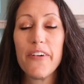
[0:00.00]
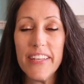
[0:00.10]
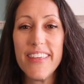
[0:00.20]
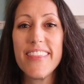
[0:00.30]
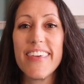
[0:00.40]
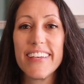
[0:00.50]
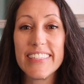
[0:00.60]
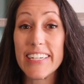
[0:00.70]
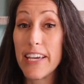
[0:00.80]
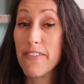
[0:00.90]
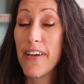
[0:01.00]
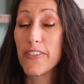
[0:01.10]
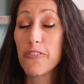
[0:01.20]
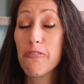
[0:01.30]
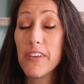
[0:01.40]
One of the things that I have
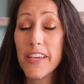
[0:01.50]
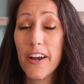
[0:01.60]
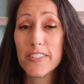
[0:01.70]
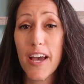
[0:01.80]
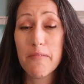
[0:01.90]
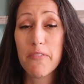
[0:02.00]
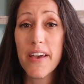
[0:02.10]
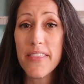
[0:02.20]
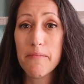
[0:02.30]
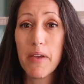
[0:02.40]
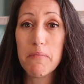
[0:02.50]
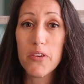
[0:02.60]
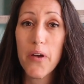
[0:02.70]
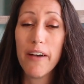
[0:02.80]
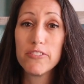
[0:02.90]
found a really hard time with, and maybe
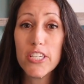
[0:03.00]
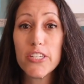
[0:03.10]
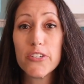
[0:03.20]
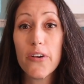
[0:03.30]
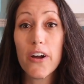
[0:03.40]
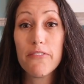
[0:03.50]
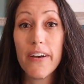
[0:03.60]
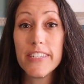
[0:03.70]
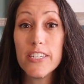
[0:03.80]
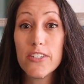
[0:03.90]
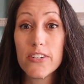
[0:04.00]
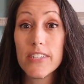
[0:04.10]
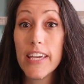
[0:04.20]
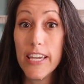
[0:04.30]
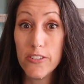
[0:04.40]
you have too, are finding
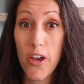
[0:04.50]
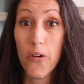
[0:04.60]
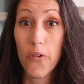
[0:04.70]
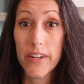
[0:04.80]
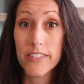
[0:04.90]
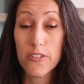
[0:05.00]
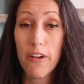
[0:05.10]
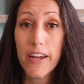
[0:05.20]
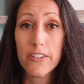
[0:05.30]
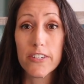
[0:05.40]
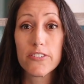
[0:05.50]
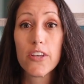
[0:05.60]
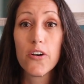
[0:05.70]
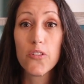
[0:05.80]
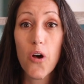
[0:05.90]
good keto-oriented
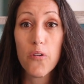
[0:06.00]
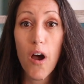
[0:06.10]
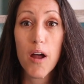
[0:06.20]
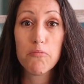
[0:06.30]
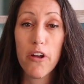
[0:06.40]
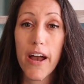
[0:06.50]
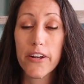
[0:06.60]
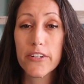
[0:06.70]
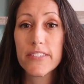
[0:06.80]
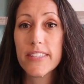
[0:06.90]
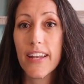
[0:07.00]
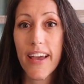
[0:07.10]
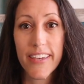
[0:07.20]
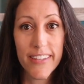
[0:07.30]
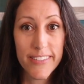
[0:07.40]
crackers, low-carb crackers that
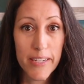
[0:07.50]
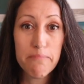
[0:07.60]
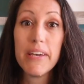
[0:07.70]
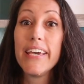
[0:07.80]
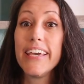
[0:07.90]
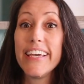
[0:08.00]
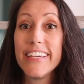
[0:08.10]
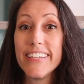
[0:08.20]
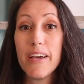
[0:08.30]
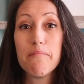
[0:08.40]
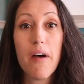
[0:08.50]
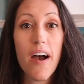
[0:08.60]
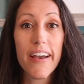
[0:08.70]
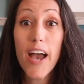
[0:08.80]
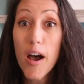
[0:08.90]
I could dip in
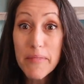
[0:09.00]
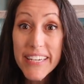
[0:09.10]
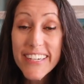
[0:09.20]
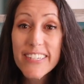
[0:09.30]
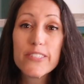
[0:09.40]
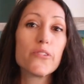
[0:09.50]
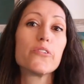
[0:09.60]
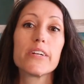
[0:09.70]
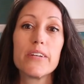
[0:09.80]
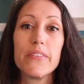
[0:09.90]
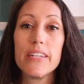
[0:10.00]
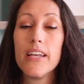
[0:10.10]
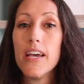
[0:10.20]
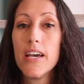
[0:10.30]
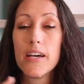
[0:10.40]
my hummus or
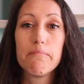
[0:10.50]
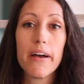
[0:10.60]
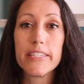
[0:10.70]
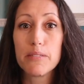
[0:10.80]
even my